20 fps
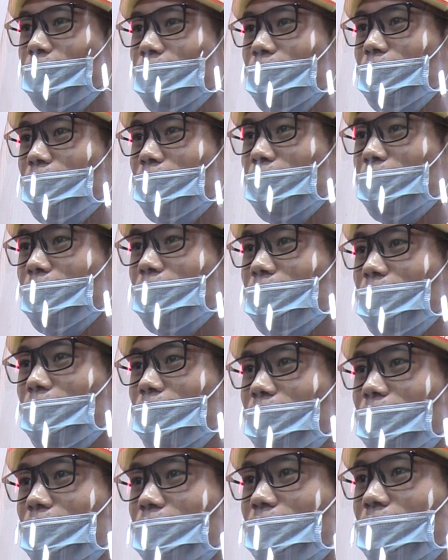He
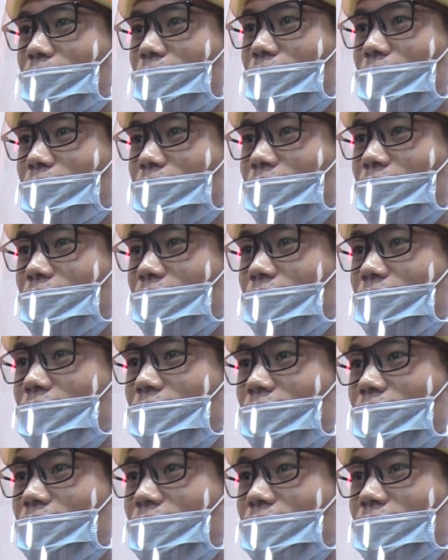became the Prime Minister of India
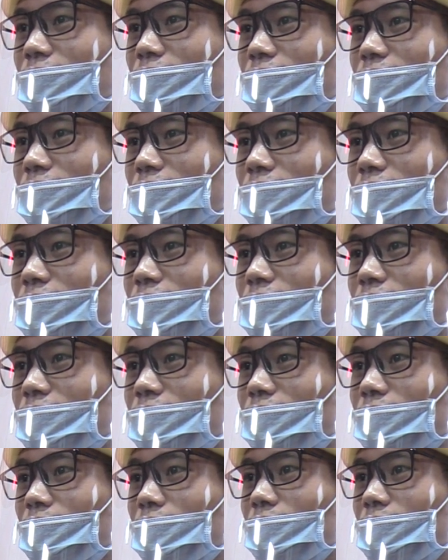in that very year only.